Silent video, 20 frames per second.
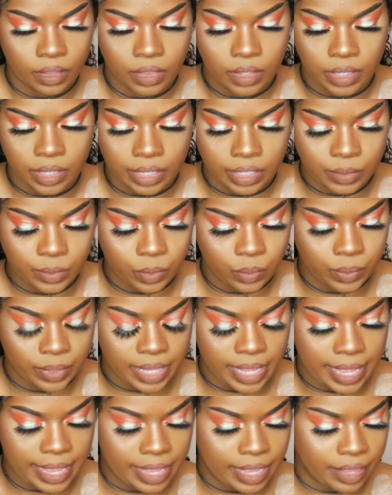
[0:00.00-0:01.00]
The next one we
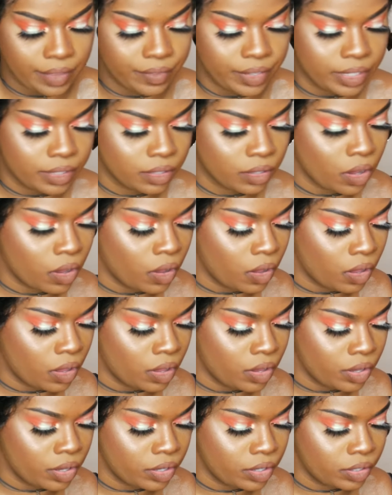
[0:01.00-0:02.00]
have is
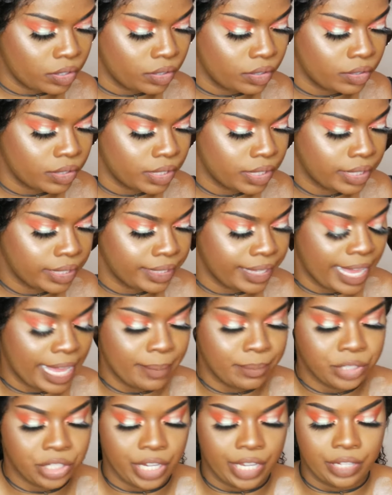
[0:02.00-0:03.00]
called
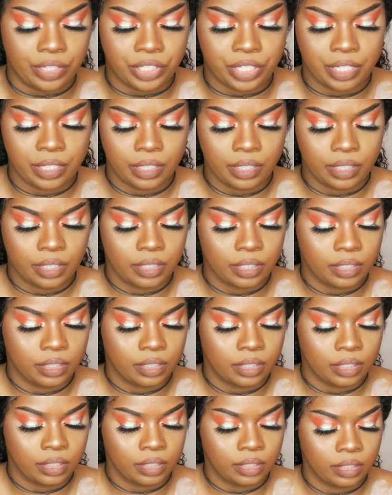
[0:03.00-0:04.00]
Game Changer.
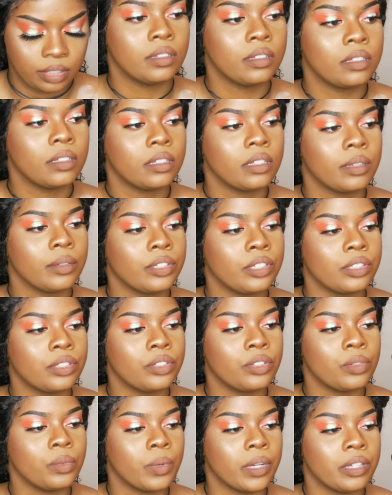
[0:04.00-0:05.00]
We'll just
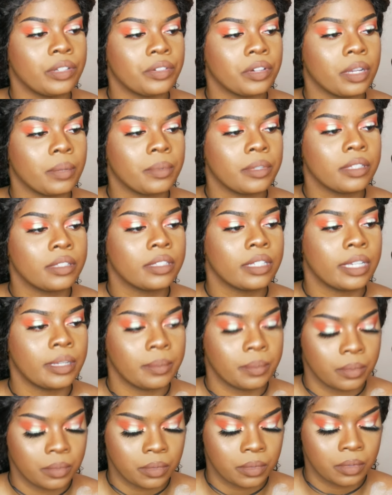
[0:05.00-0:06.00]
do one drop this
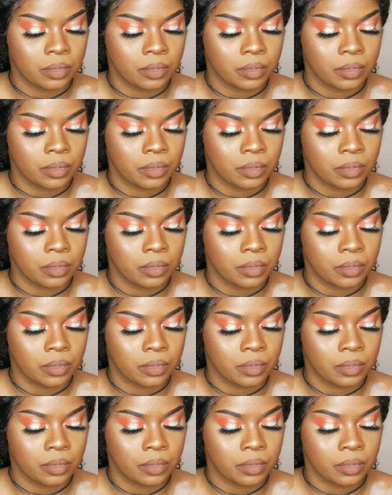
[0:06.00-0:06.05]
time.